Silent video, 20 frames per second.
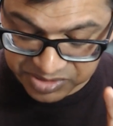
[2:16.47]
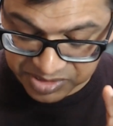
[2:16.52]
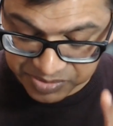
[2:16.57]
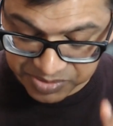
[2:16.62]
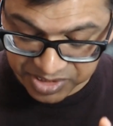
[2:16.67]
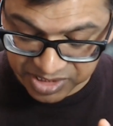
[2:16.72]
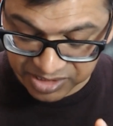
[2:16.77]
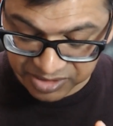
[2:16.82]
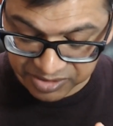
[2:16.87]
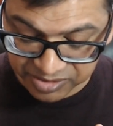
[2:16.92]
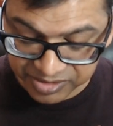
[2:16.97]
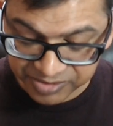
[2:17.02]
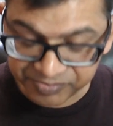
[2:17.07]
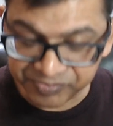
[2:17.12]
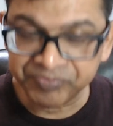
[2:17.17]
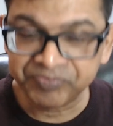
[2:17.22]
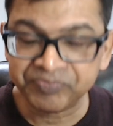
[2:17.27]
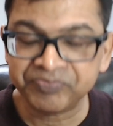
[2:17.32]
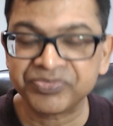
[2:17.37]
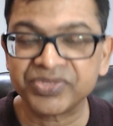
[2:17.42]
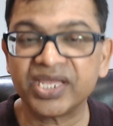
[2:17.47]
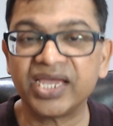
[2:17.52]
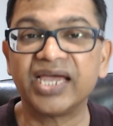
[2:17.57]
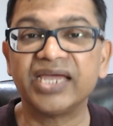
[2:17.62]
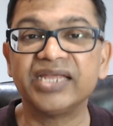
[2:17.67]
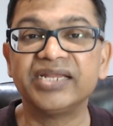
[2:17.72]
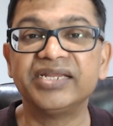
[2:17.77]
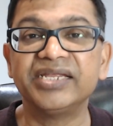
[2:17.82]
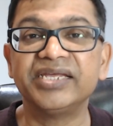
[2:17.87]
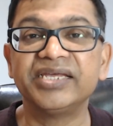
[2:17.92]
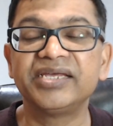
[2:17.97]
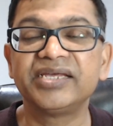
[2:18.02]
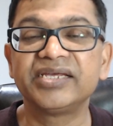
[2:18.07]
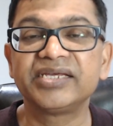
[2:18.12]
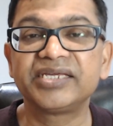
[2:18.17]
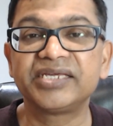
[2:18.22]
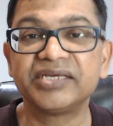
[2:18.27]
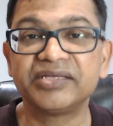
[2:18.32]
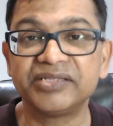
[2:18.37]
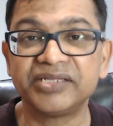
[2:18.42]
vineyard and they
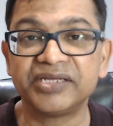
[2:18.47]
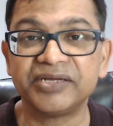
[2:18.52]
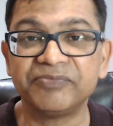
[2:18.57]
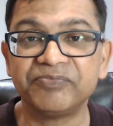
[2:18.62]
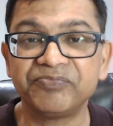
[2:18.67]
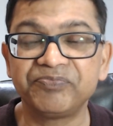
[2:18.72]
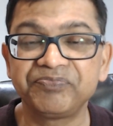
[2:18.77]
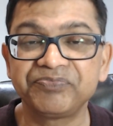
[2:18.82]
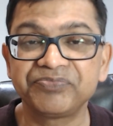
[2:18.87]
killed him.